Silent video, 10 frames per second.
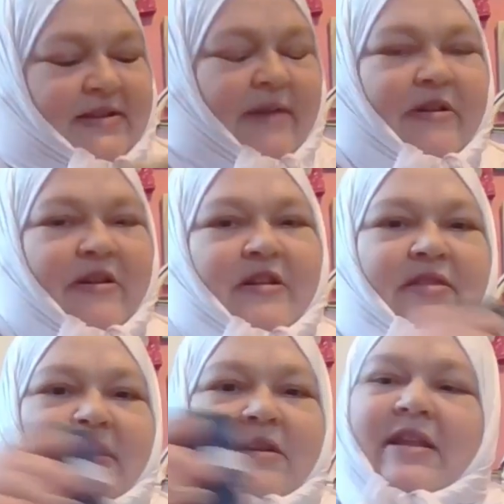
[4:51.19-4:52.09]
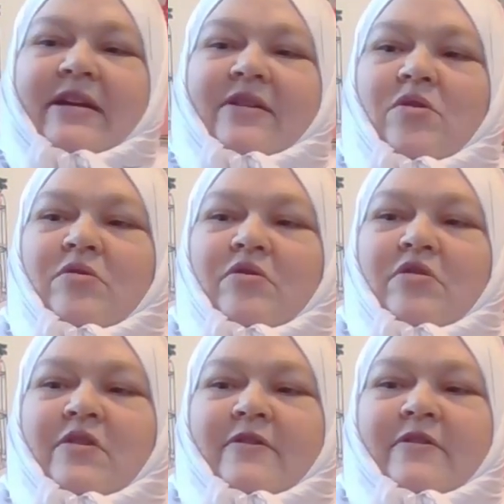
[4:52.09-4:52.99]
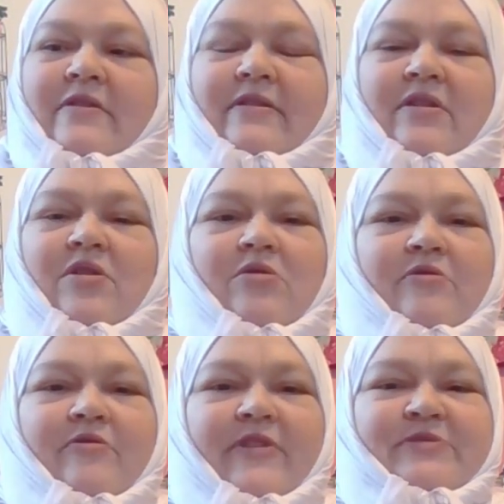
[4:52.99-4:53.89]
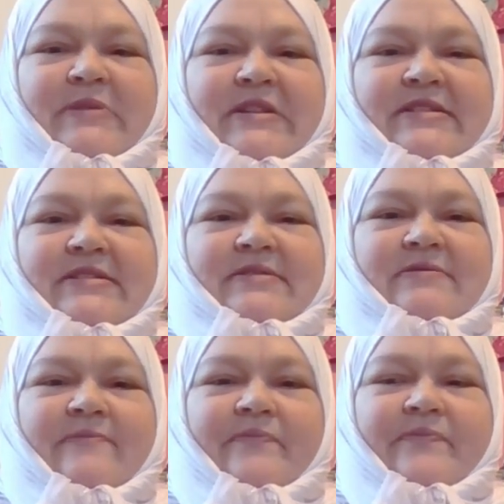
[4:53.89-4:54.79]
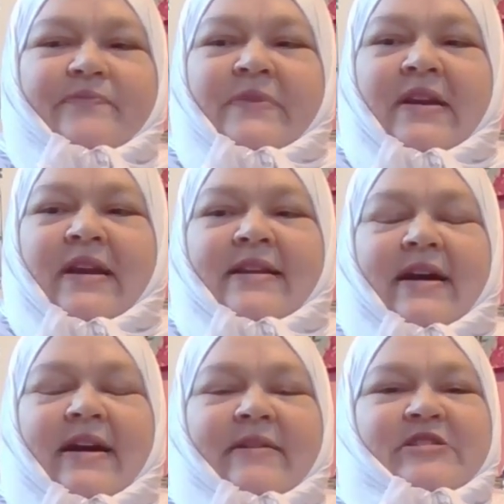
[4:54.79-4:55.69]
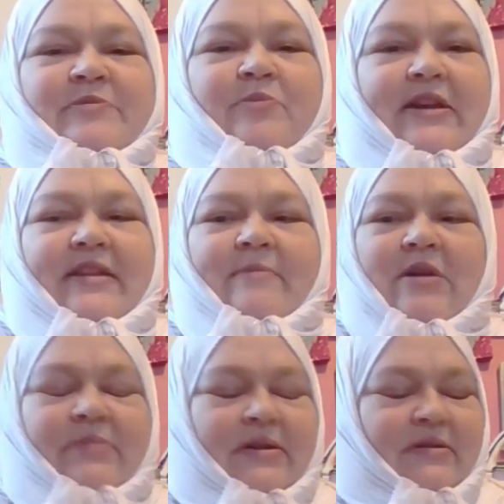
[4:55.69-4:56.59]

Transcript: I, they're like uh, whole fish pieces and I just break them up.